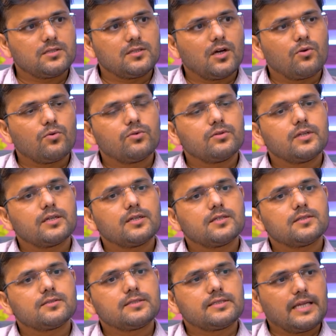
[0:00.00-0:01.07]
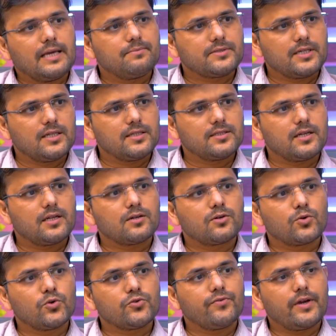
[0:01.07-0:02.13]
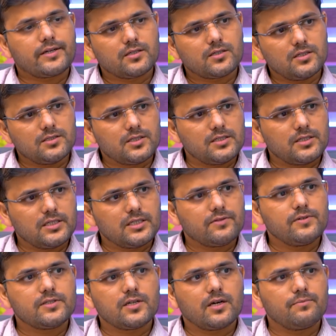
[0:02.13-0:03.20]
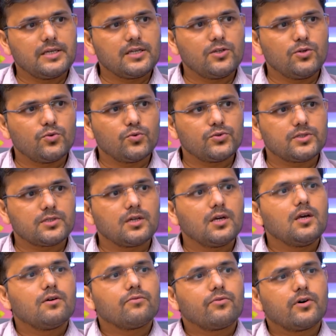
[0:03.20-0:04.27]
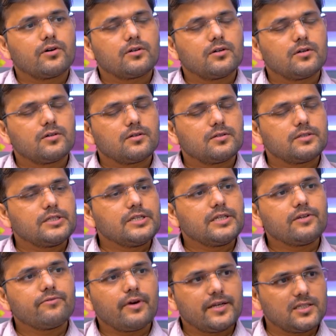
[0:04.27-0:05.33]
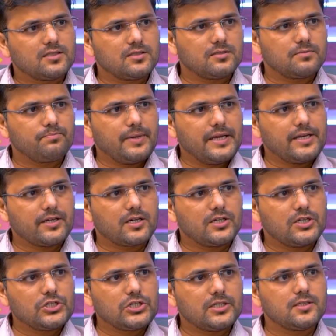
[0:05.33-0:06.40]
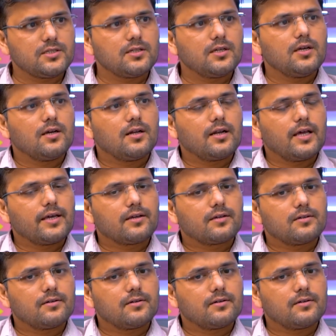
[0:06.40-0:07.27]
Now there are stem cells, there are growth factor concentrates which are being used for treating various pain conditions. There